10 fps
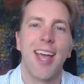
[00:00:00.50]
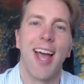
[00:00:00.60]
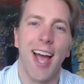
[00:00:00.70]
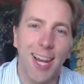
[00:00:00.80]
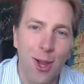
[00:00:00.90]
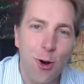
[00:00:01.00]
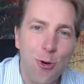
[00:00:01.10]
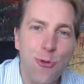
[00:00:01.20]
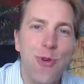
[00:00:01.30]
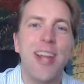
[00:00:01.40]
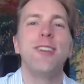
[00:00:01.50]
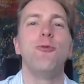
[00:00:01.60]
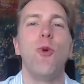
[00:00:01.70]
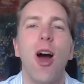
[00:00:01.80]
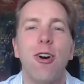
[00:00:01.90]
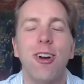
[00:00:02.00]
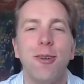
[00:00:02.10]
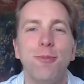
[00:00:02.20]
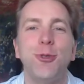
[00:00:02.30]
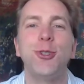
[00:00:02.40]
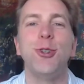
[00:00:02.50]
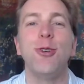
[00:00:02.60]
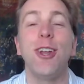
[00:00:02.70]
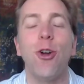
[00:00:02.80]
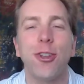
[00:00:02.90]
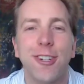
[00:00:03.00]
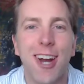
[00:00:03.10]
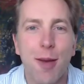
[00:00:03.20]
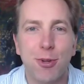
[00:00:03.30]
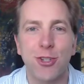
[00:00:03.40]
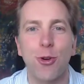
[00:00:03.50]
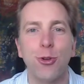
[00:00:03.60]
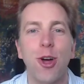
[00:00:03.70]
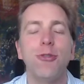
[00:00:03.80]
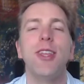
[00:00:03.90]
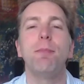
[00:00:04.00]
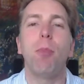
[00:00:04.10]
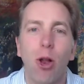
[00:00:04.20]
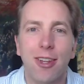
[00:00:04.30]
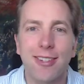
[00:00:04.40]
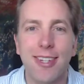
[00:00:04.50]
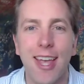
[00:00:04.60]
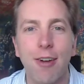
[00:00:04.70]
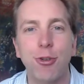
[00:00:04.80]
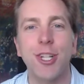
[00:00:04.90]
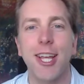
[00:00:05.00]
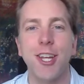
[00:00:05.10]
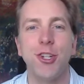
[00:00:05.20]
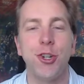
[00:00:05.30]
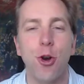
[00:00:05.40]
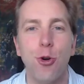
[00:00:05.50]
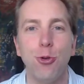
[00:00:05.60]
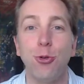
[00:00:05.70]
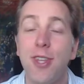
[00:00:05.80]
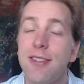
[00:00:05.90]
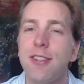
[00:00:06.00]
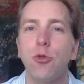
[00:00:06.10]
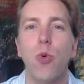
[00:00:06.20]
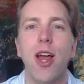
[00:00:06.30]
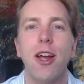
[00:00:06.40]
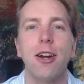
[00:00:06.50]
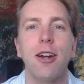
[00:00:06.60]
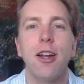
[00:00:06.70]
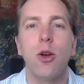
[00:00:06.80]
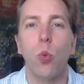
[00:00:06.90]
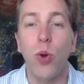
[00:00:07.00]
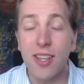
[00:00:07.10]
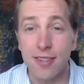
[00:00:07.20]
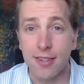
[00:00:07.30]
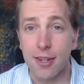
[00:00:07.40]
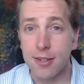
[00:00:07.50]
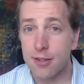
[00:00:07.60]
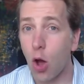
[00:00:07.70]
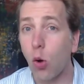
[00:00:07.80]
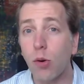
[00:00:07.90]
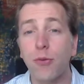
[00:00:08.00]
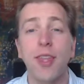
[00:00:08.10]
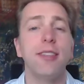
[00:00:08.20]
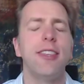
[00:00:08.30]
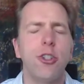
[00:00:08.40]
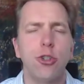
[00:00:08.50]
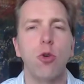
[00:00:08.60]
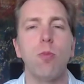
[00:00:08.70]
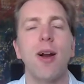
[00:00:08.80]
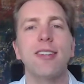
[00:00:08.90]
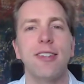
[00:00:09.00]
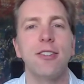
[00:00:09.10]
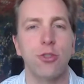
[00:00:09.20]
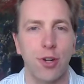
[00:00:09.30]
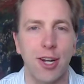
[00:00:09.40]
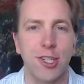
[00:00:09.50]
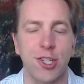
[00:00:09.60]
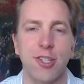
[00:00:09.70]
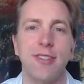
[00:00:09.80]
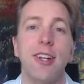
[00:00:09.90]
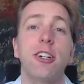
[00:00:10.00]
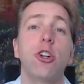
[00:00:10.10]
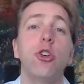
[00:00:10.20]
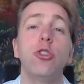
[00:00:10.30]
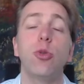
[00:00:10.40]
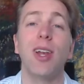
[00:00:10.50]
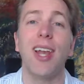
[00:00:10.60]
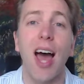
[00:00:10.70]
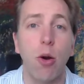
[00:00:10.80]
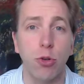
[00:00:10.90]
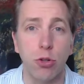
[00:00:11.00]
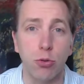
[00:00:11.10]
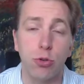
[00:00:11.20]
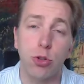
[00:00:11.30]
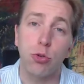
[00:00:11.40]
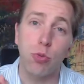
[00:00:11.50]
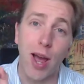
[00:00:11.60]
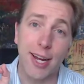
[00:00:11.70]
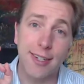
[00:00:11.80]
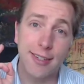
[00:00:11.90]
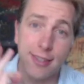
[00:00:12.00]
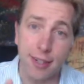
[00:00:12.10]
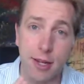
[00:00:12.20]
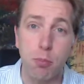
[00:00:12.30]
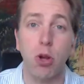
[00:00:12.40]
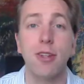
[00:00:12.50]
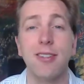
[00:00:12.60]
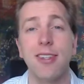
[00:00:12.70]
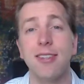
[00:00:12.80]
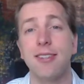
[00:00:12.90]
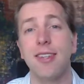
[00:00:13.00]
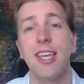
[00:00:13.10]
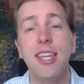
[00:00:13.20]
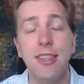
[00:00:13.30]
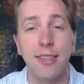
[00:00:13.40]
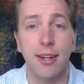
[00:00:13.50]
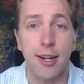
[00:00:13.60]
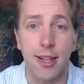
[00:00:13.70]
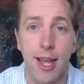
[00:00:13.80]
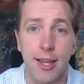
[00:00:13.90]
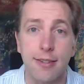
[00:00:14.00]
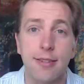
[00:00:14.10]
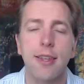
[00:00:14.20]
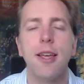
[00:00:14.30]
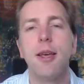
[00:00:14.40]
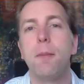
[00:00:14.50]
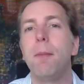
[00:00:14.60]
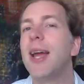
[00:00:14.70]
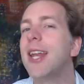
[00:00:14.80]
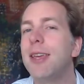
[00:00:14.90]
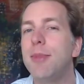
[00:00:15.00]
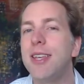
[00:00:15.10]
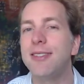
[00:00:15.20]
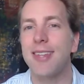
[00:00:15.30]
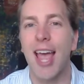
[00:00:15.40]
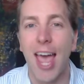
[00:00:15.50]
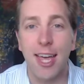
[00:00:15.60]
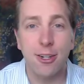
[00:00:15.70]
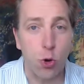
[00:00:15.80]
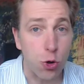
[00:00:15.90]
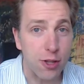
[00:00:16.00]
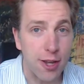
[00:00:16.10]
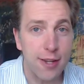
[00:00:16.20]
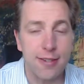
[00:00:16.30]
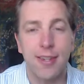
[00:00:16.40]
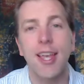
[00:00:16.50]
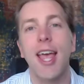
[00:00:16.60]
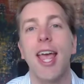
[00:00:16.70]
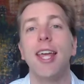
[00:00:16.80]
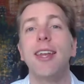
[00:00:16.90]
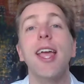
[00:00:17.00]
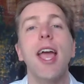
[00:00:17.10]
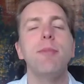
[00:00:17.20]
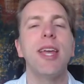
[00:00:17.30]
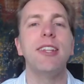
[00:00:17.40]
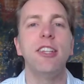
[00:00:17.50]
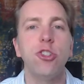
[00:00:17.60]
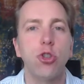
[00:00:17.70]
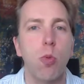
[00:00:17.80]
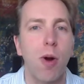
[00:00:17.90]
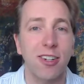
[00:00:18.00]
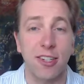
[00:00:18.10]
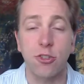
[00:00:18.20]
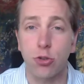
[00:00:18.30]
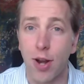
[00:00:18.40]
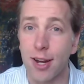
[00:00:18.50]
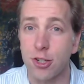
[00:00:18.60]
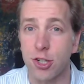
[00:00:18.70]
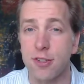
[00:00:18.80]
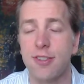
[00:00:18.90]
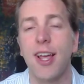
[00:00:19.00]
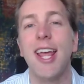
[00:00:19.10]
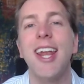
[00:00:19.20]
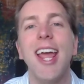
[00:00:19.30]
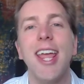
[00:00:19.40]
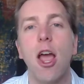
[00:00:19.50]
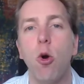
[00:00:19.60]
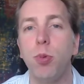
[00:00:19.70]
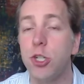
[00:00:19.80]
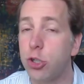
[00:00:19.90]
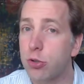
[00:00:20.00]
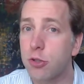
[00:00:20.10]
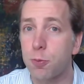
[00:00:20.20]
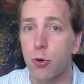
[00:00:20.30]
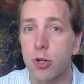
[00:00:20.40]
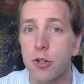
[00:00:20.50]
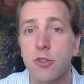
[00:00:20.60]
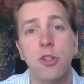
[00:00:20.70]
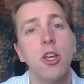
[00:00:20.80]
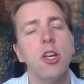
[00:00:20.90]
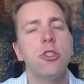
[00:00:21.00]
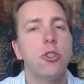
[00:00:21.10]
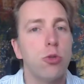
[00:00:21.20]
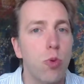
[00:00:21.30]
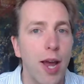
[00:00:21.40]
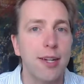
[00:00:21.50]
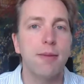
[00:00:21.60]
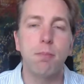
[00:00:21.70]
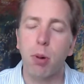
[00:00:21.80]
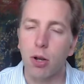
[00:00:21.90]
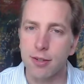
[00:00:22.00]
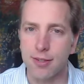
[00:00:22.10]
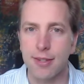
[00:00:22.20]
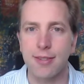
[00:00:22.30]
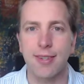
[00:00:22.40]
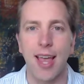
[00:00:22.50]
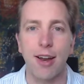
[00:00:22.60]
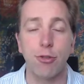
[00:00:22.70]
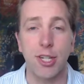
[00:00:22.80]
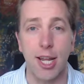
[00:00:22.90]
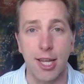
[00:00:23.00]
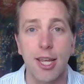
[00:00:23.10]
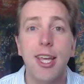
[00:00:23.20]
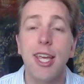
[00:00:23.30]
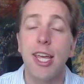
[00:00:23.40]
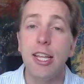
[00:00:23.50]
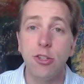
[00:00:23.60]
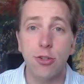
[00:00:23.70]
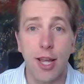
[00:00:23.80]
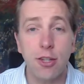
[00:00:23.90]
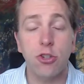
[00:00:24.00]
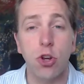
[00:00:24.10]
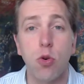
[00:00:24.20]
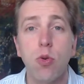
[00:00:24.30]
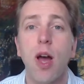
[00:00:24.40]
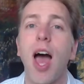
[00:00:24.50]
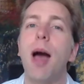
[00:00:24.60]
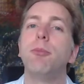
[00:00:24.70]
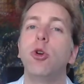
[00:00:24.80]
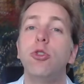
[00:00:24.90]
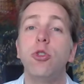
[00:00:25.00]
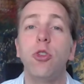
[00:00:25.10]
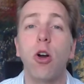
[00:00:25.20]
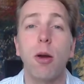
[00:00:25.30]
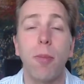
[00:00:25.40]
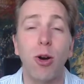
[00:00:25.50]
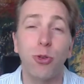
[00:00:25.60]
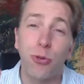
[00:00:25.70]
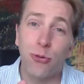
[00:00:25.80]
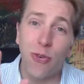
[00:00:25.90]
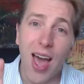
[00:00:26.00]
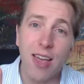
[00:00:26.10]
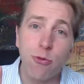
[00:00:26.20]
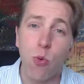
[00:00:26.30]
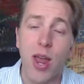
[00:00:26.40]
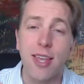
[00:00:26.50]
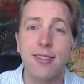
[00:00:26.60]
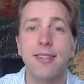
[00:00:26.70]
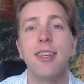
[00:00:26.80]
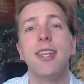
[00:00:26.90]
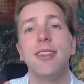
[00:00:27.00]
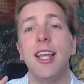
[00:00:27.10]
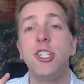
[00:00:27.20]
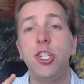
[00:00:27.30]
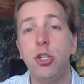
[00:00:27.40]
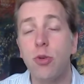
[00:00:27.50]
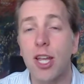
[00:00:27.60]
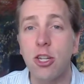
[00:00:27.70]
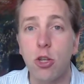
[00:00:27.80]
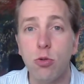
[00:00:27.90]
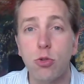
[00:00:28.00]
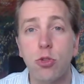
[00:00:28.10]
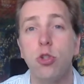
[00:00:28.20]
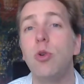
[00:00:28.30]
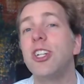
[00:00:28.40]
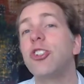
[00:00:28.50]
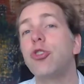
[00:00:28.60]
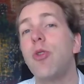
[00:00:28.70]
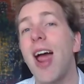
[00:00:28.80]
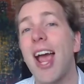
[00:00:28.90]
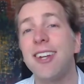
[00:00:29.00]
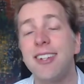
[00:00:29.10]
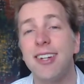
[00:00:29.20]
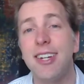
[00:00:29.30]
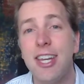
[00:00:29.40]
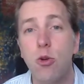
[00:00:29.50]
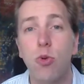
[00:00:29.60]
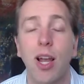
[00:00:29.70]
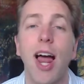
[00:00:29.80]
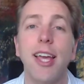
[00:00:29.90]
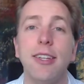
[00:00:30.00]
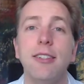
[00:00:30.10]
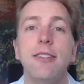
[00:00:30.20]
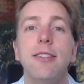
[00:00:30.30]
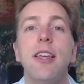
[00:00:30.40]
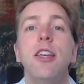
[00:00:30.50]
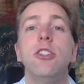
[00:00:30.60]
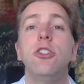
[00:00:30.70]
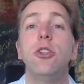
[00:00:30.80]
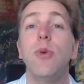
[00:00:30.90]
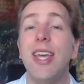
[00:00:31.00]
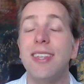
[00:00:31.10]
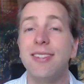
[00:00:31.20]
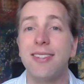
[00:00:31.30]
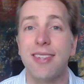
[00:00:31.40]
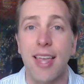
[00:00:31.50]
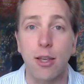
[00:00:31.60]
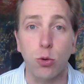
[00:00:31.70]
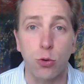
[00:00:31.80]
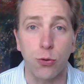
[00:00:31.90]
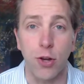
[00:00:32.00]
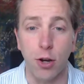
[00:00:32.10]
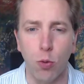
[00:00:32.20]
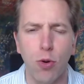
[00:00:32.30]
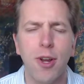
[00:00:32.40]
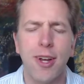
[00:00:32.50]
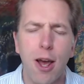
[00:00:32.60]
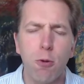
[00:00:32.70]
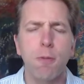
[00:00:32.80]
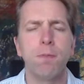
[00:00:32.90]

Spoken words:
Hello and welcome to another episode of the Policy Everyday Show. This is where we discuss all of the digital marketing strategies that are going to allow you to write 30 policies in 30 days. My name is Ed Cortez and I am a digital marketing strategist and I help insurance brokers to write policies every day. In today's show, I'm going to talk about 5 ways that you can use to attract new clients to a sales funnel. Now,